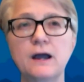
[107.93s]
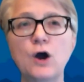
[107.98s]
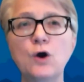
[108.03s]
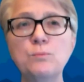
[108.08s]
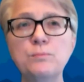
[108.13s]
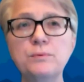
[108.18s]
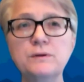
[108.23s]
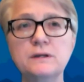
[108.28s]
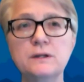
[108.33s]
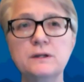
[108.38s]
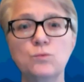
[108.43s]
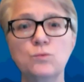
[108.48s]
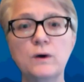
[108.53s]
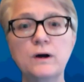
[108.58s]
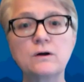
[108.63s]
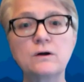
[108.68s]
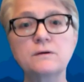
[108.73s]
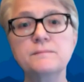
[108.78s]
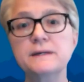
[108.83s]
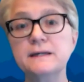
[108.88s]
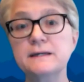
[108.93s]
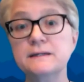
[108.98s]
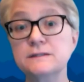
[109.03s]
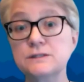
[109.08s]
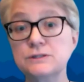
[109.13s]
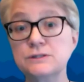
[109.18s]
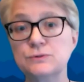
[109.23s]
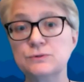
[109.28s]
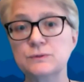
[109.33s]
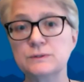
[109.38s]
open and welcoming
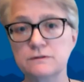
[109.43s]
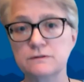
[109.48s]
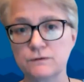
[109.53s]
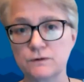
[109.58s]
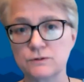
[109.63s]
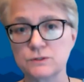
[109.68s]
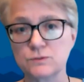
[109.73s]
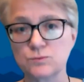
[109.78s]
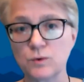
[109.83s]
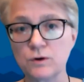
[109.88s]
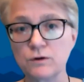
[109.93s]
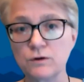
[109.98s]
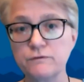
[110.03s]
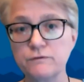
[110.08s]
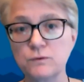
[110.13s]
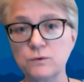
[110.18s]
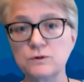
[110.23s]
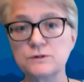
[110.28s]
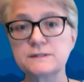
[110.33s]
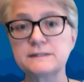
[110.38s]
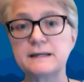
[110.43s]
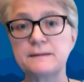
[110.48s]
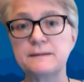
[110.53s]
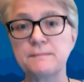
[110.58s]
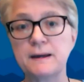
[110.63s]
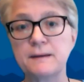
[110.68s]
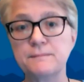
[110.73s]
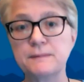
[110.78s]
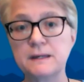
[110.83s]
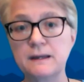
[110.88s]
to a diverse workforce that
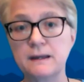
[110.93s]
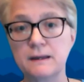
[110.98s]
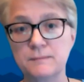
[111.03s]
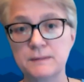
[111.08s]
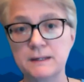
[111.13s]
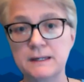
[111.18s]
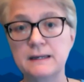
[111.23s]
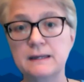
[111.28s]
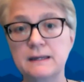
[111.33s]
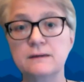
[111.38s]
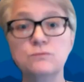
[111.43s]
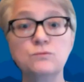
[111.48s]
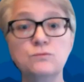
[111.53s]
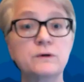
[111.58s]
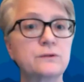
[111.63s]
might be coming in,